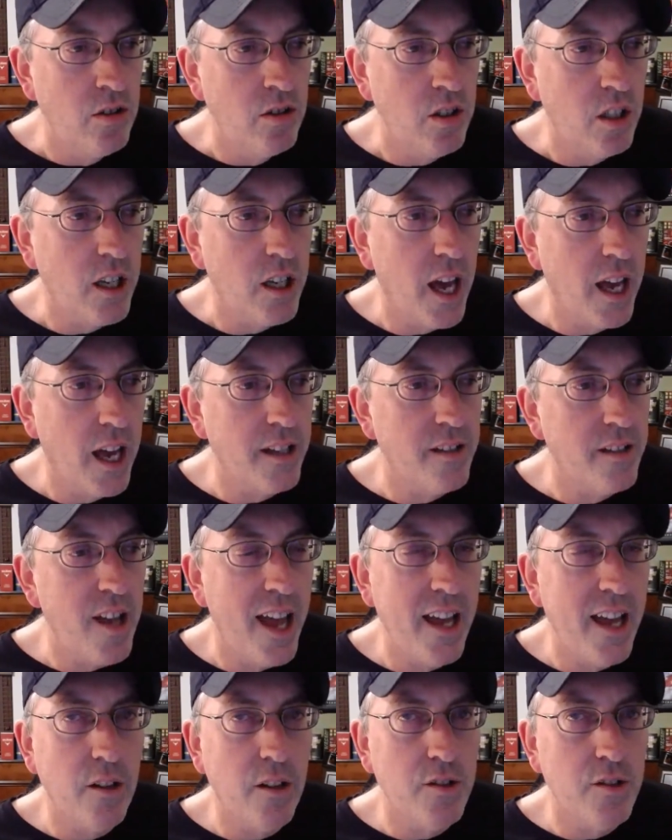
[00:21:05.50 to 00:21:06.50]
kind of
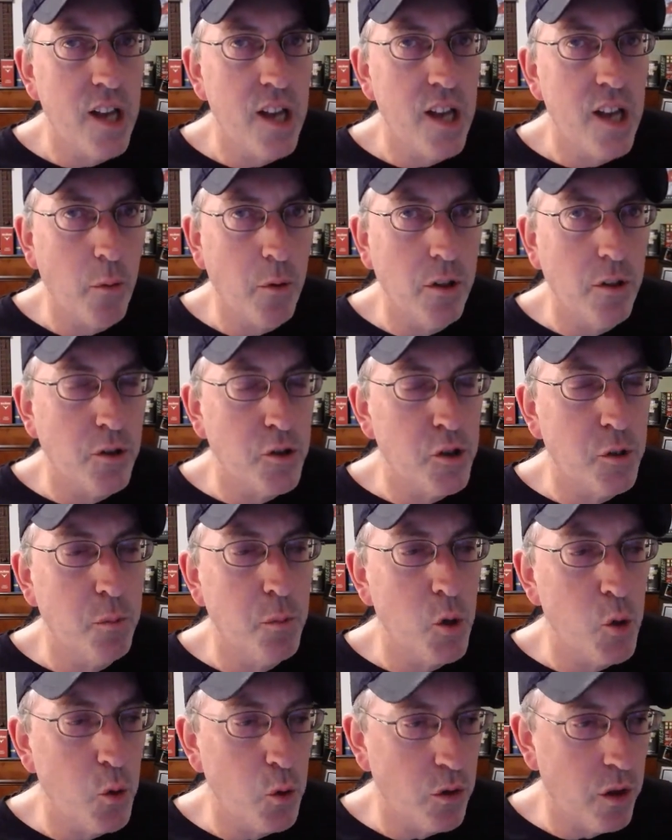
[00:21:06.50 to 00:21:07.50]
tails out real
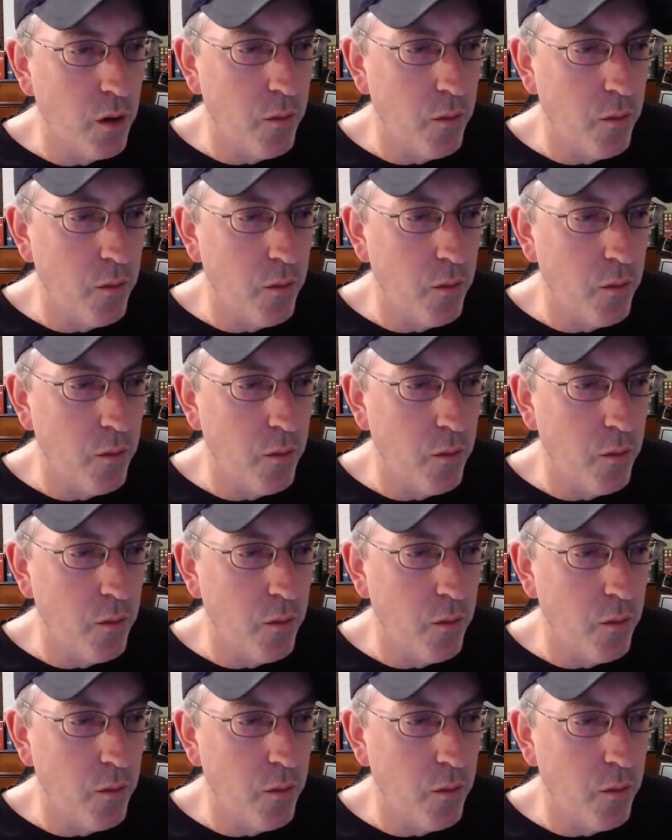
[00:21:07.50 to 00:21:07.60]
smooth.